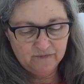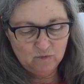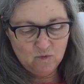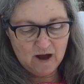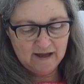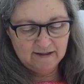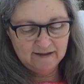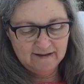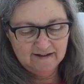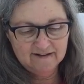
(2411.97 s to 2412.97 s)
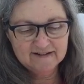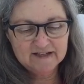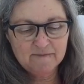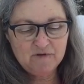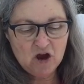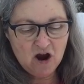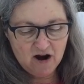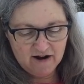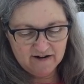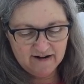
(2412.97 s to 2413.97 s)
won some
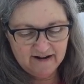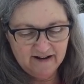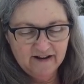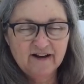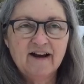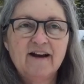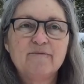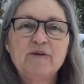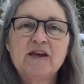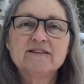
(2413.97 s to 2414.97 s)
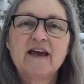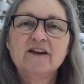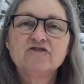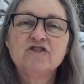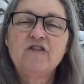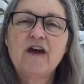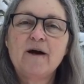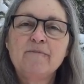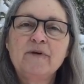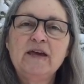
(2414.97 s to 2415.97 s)
yarn because I entered
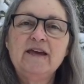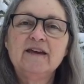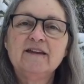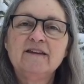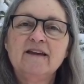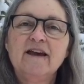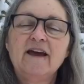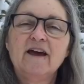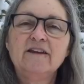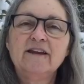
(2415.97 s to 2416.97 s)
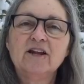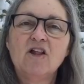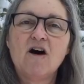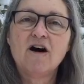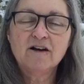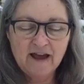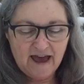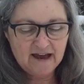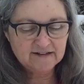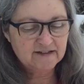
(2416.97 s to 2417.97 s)
them in a knit along
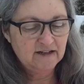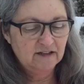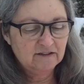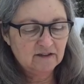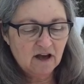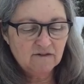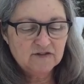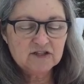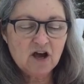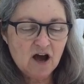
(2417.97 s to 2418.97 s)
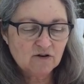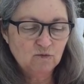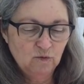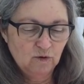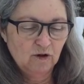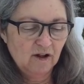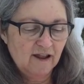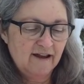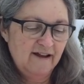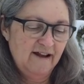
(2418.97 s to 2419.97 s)
at Love Sock
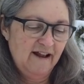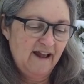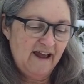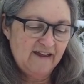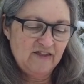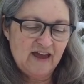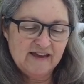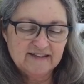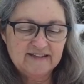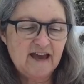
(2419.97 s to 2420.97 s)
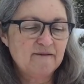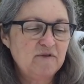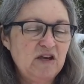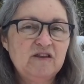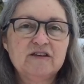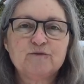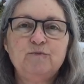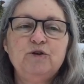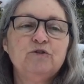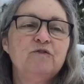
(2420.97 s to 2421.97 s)
Wool, and they sent me this
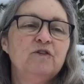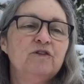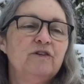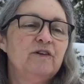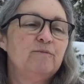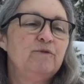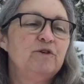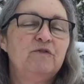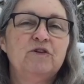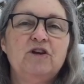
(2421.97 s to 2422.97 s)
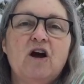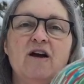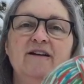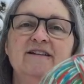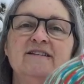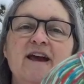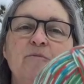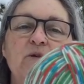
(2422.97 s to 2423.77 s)
beautiful, beautiful yarn. Isn't that